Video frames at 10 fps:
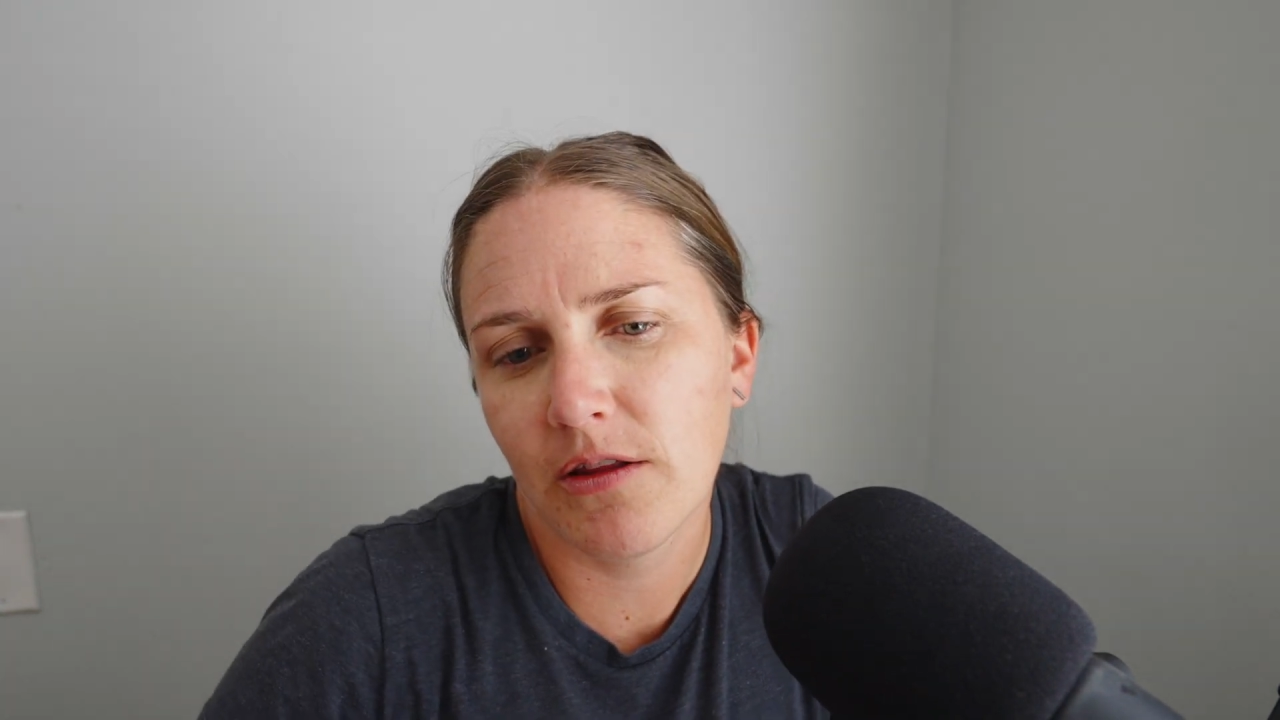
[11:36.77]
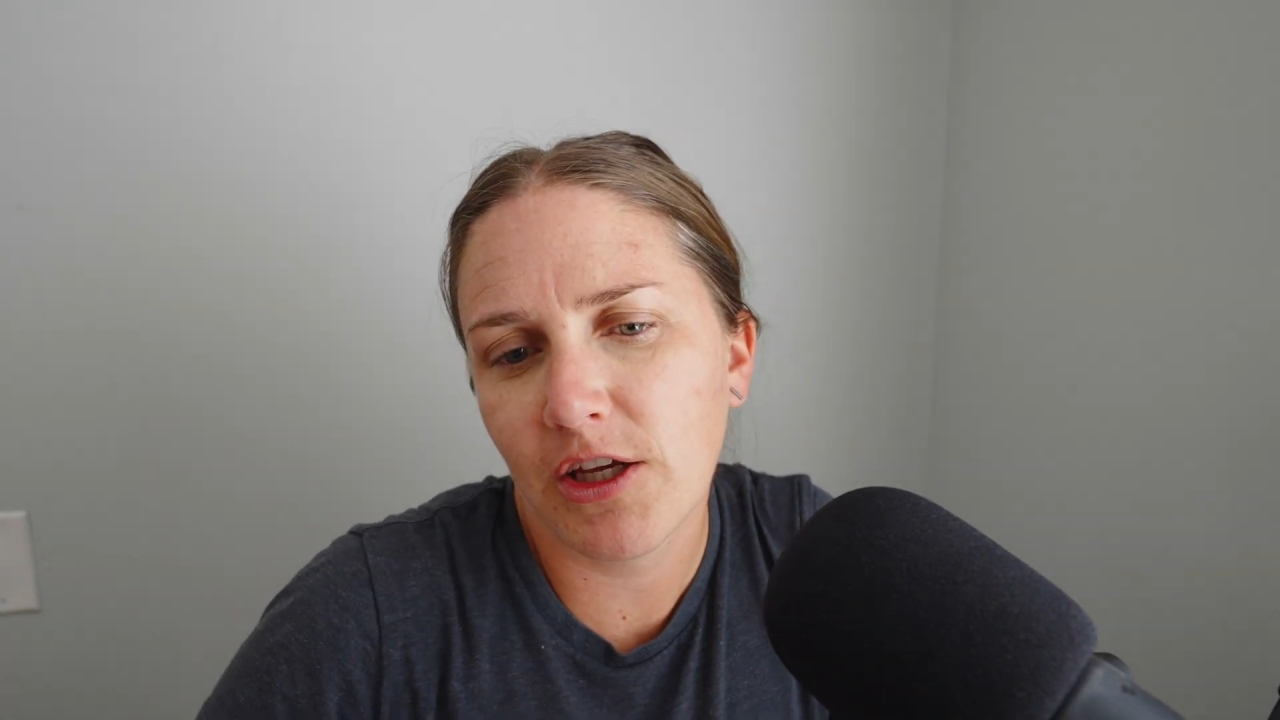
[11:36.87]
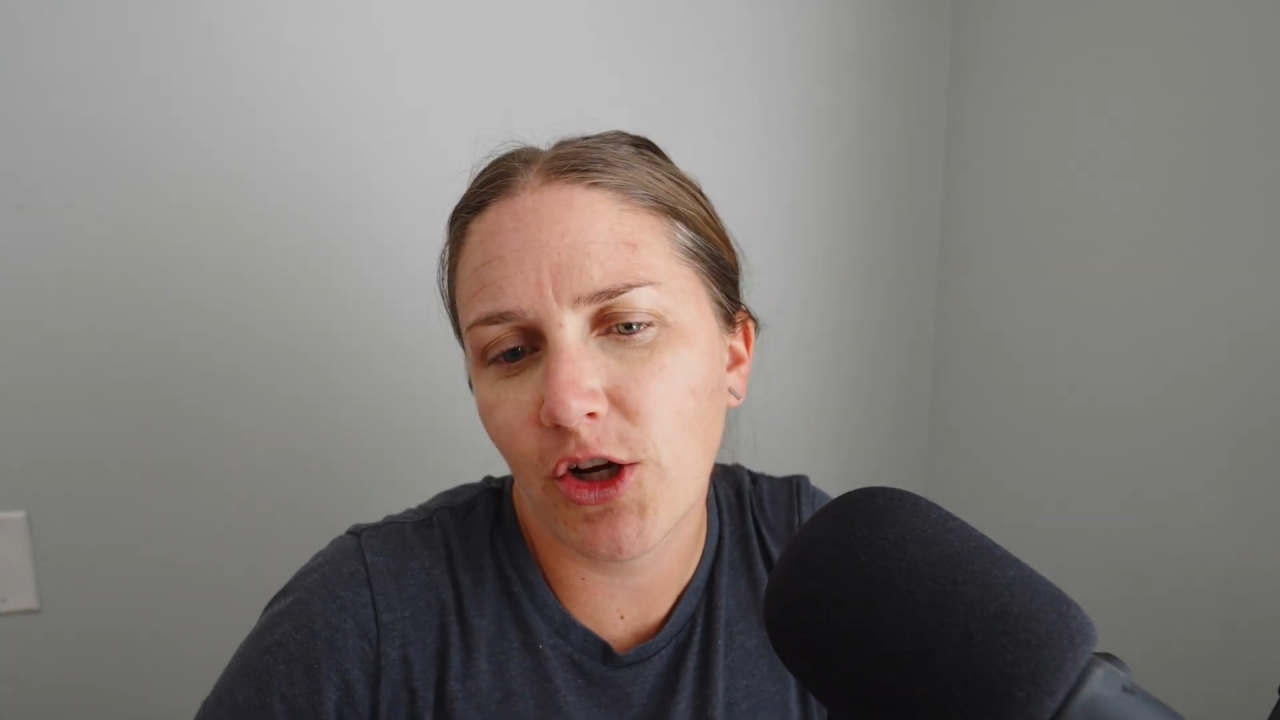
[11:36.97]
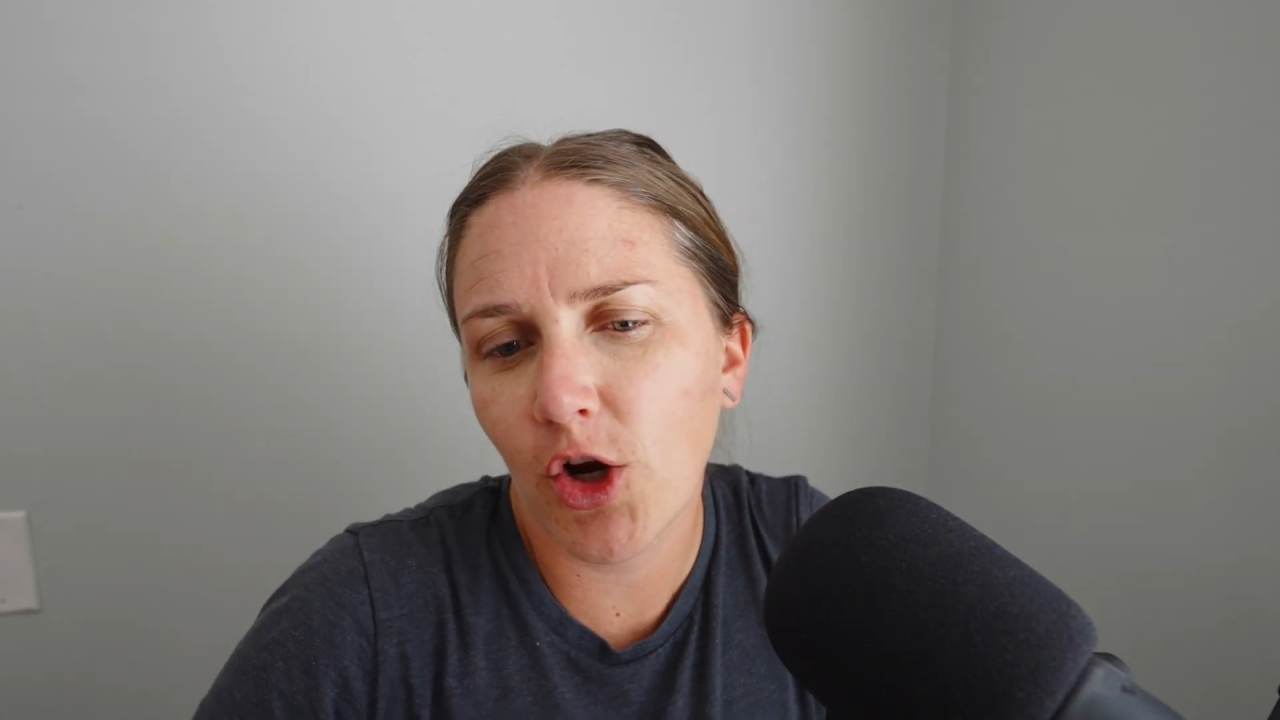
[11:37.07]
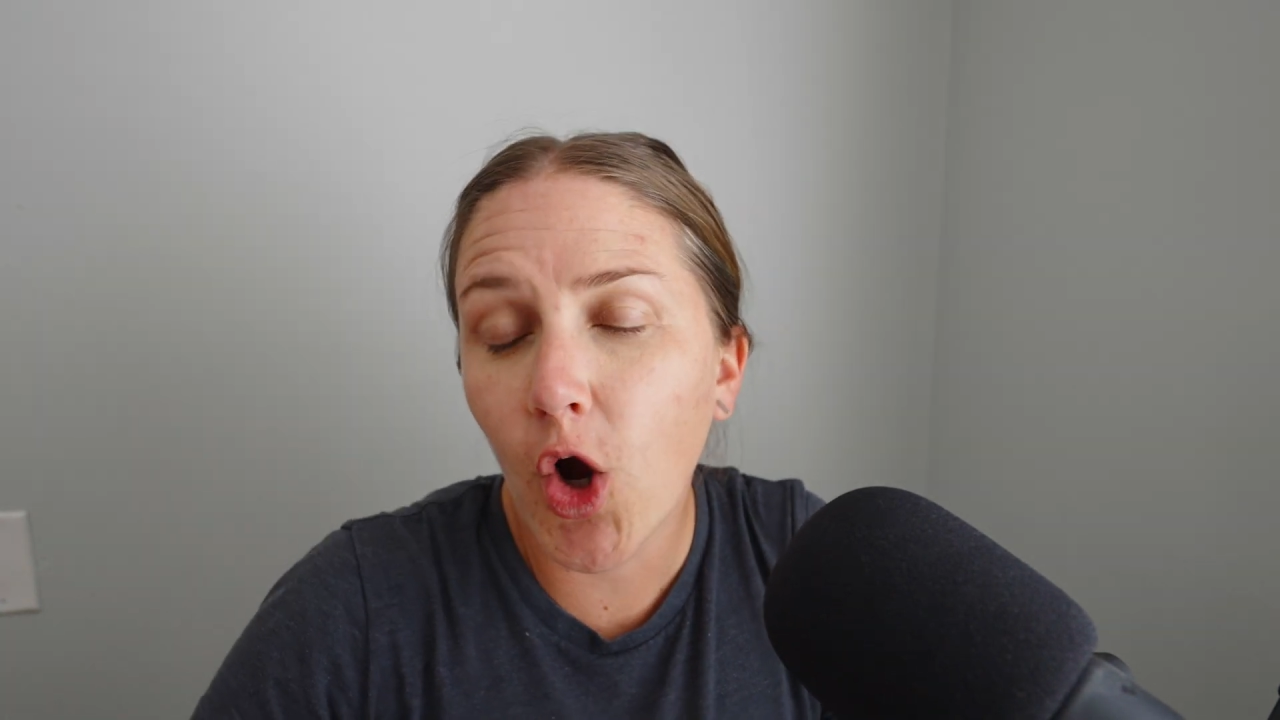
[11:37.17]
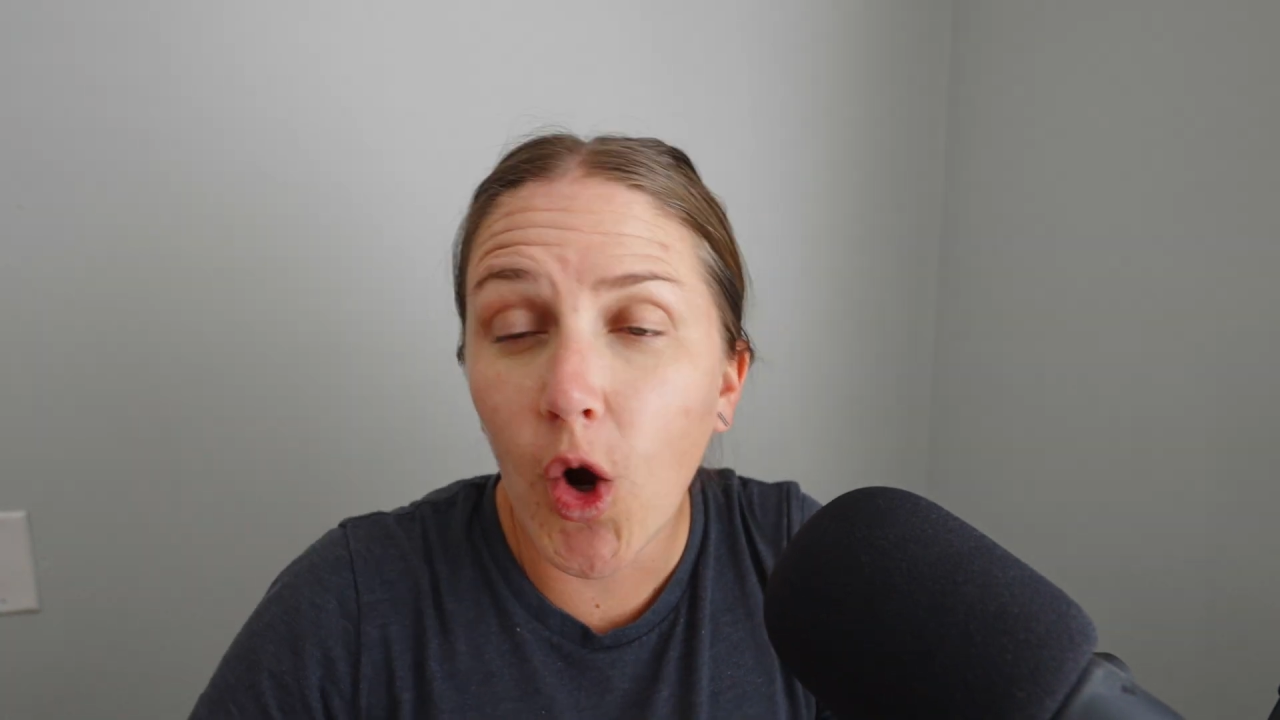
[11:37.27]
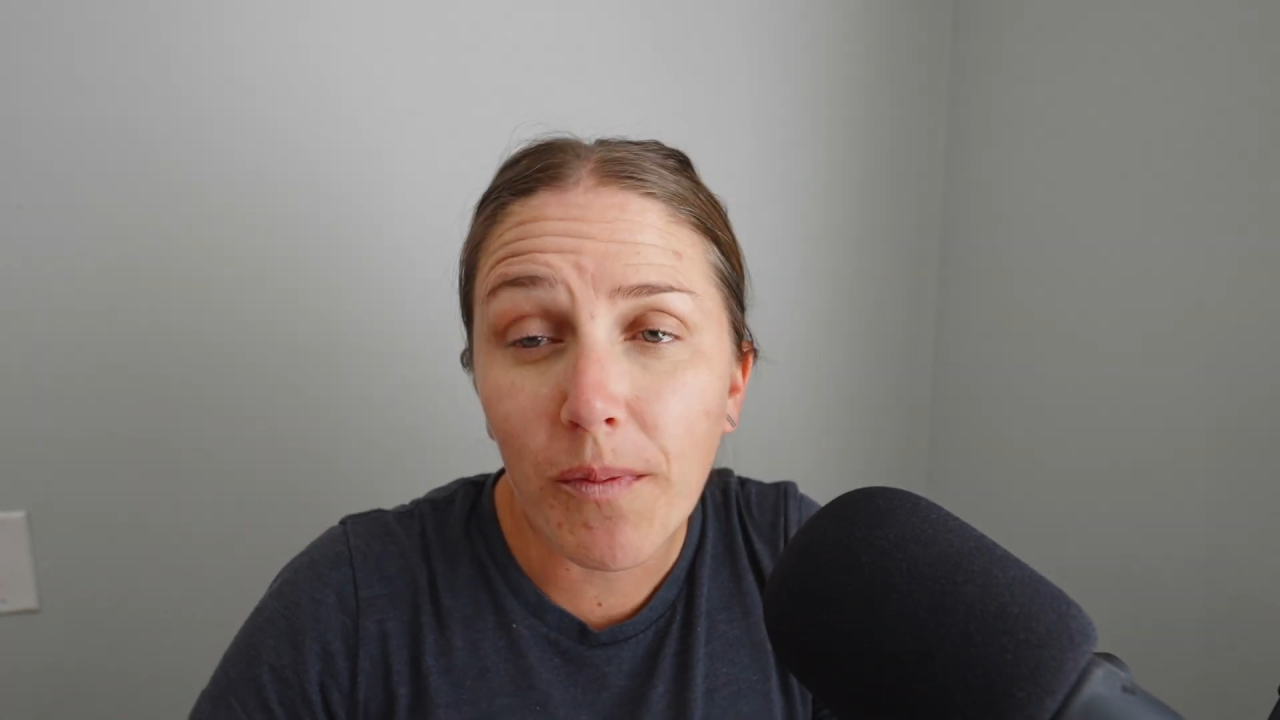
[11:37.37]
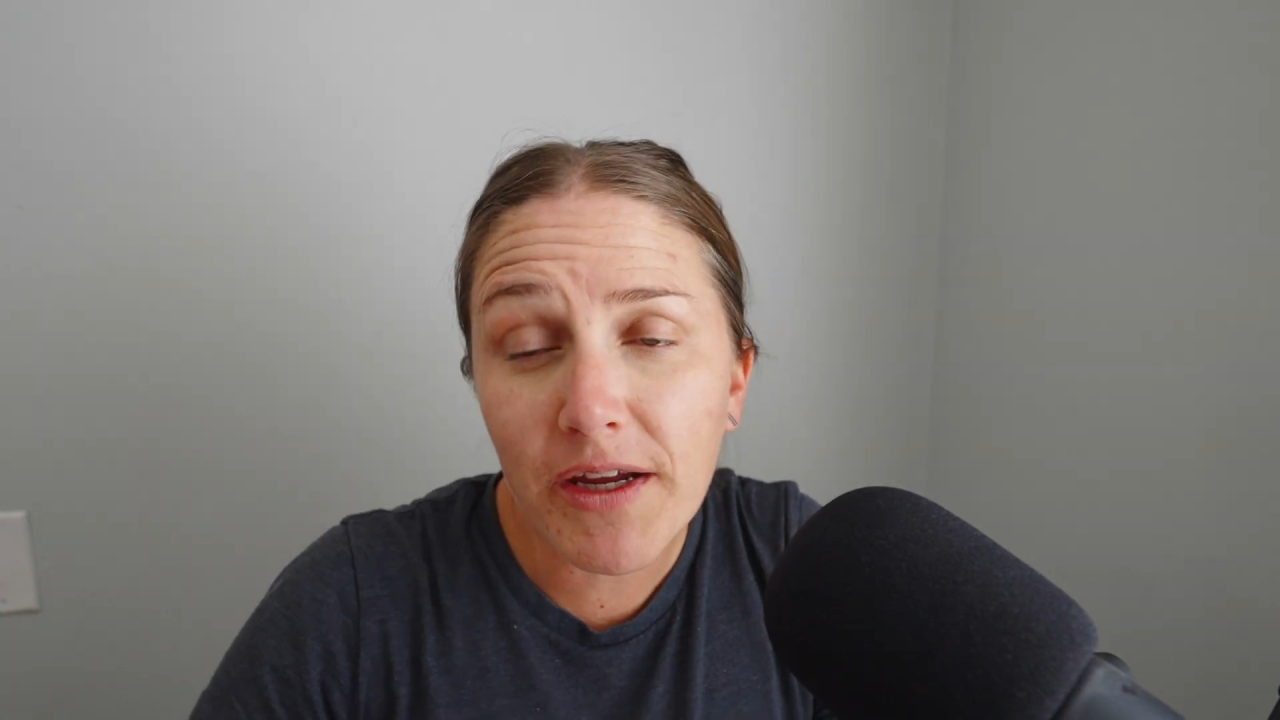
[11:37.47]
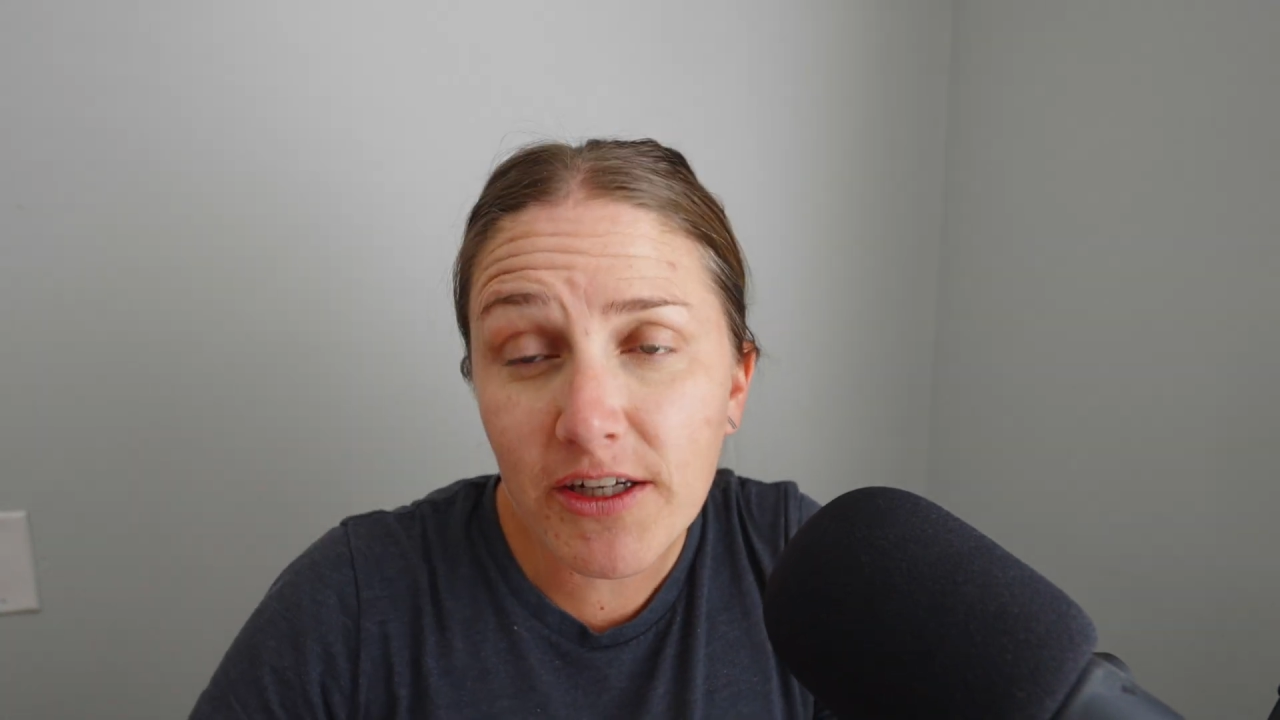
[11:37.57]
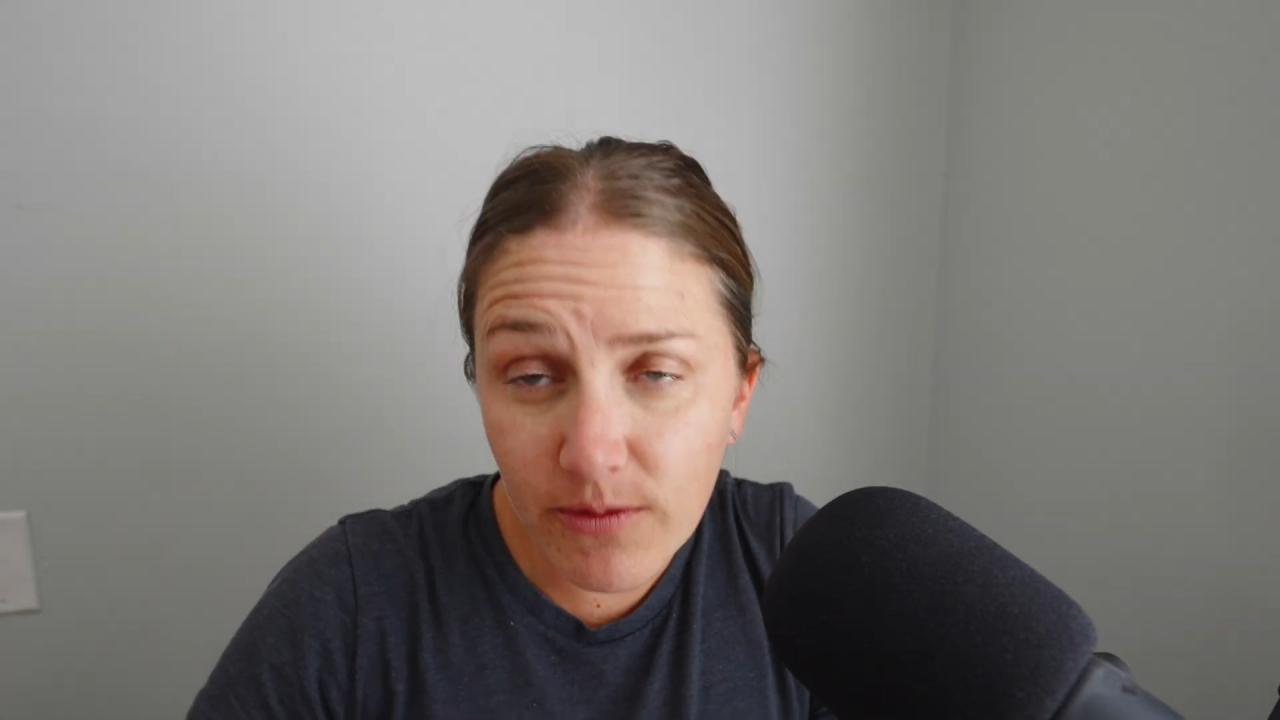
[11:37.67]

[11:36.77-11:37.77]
that you're hoping